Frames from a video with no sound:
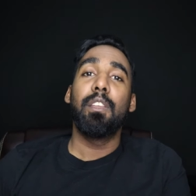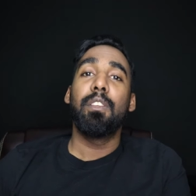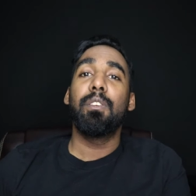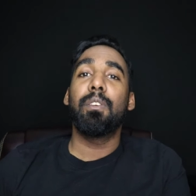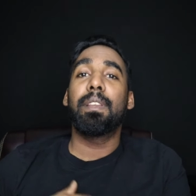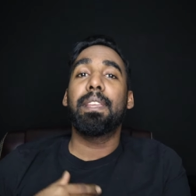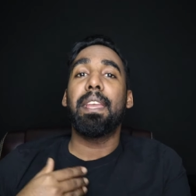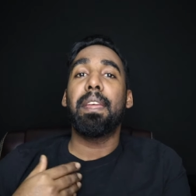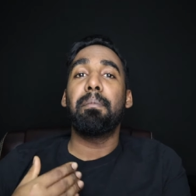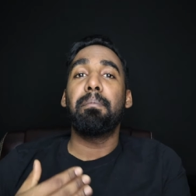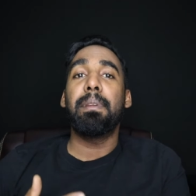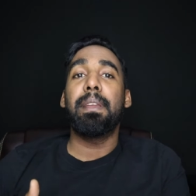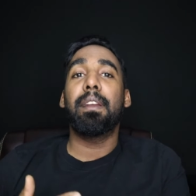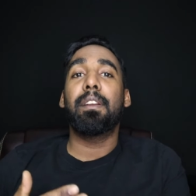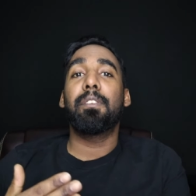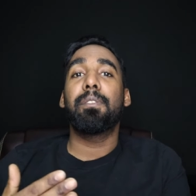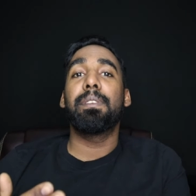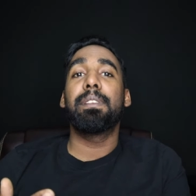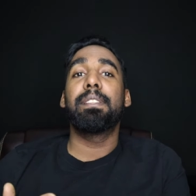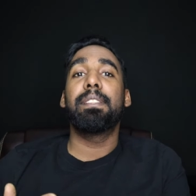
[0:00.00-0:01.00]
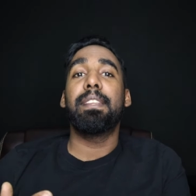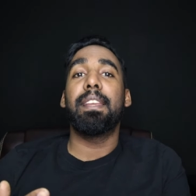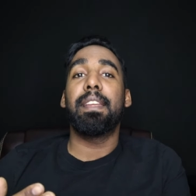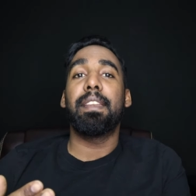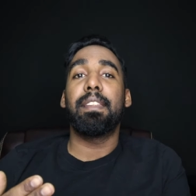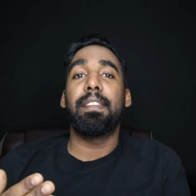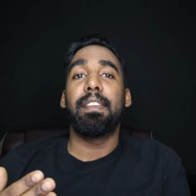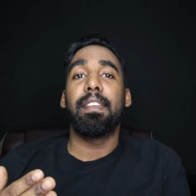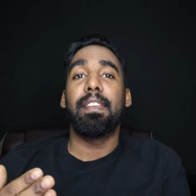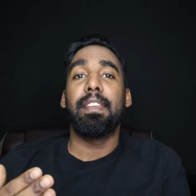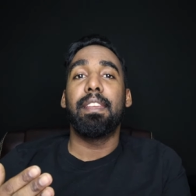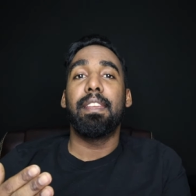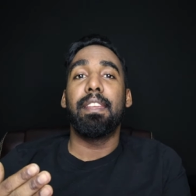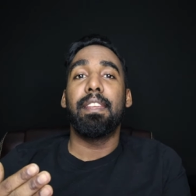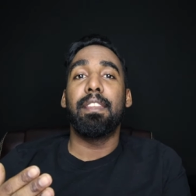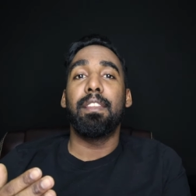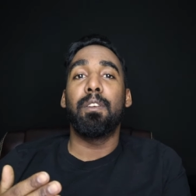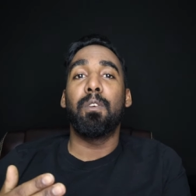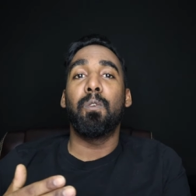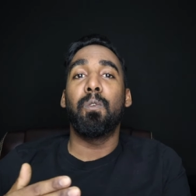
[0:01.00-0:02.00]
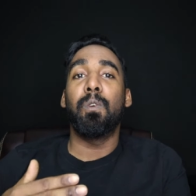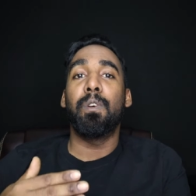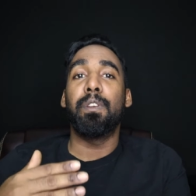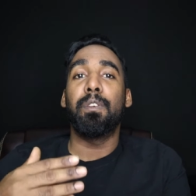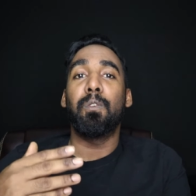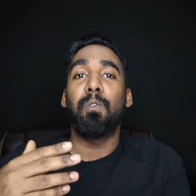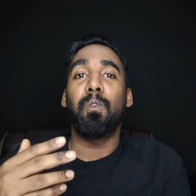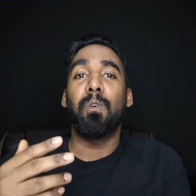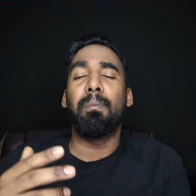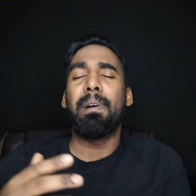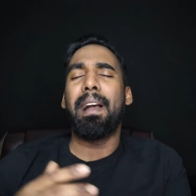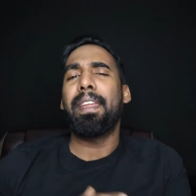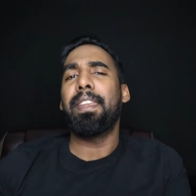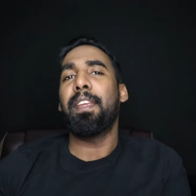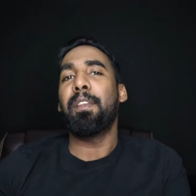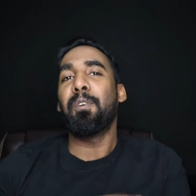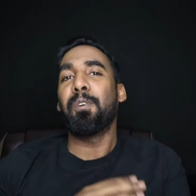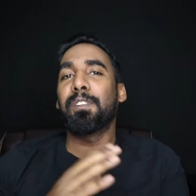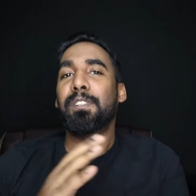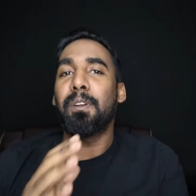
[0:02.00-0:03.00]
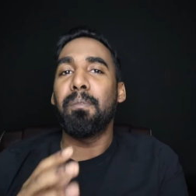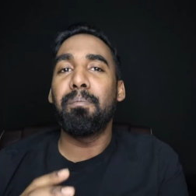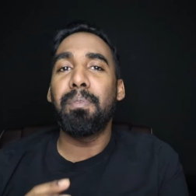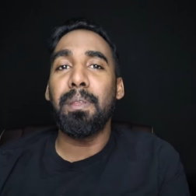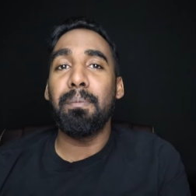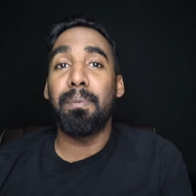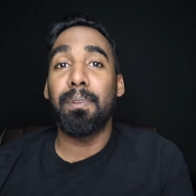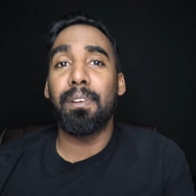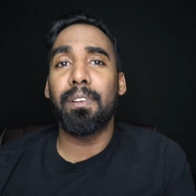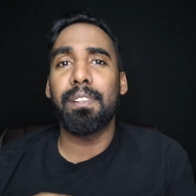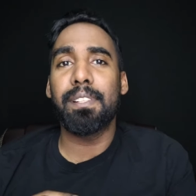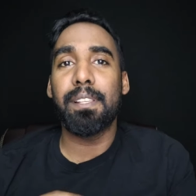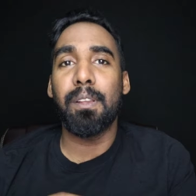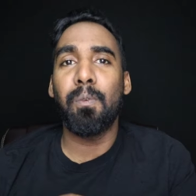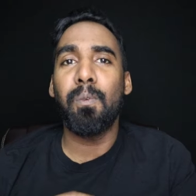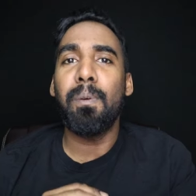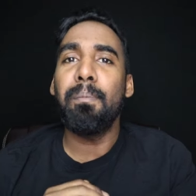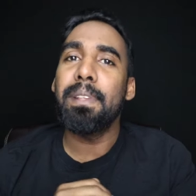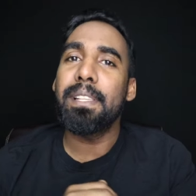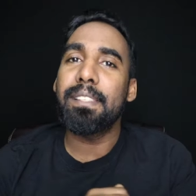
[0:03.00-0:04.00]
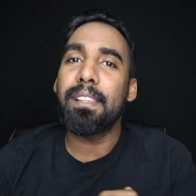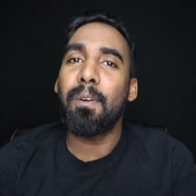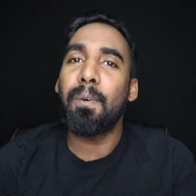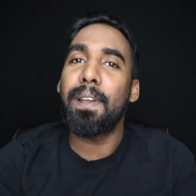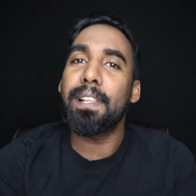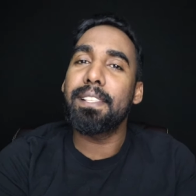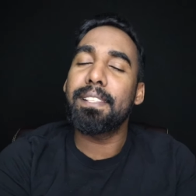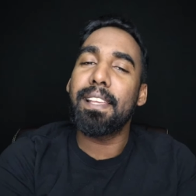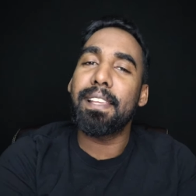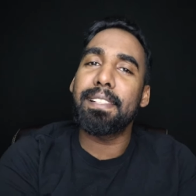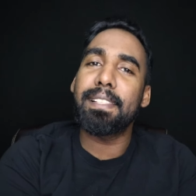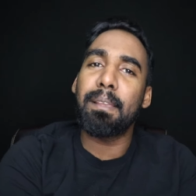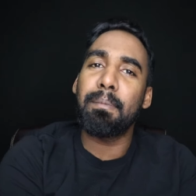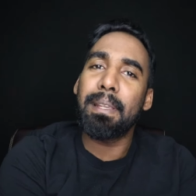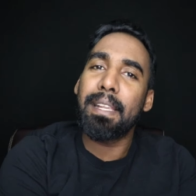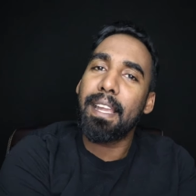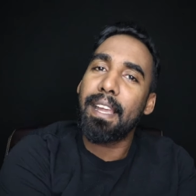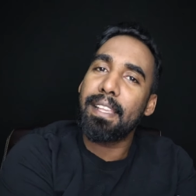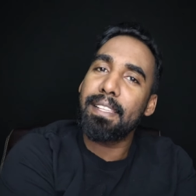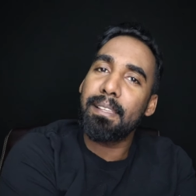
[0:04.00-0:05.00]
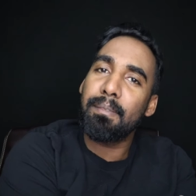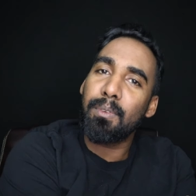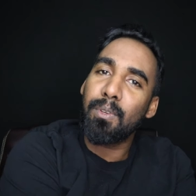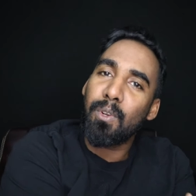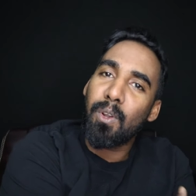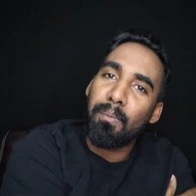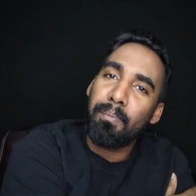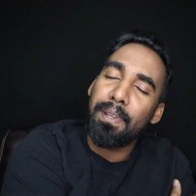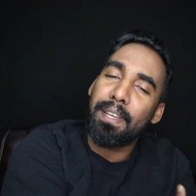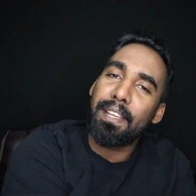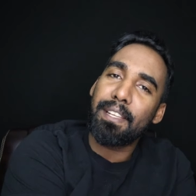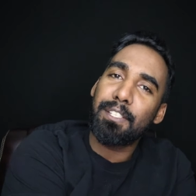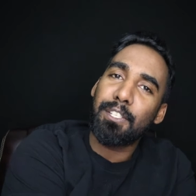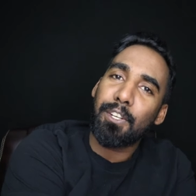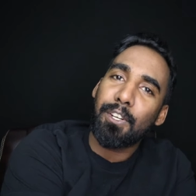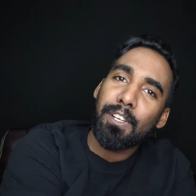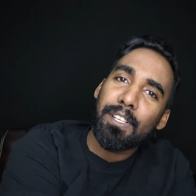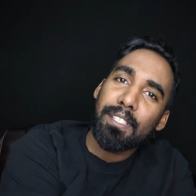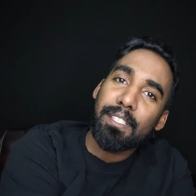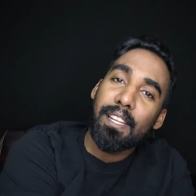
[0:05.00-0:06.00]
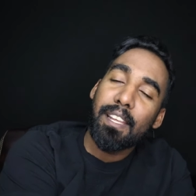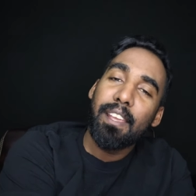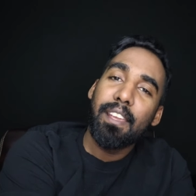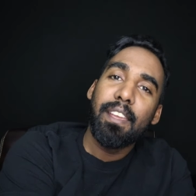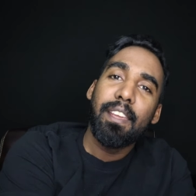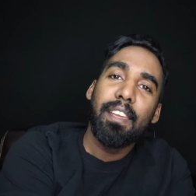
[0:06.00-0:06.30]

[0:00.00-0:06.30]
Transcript: You can be a Christian in your own home. And I know some people are going to say, what Mr. Watson say? Because him grew up in a church.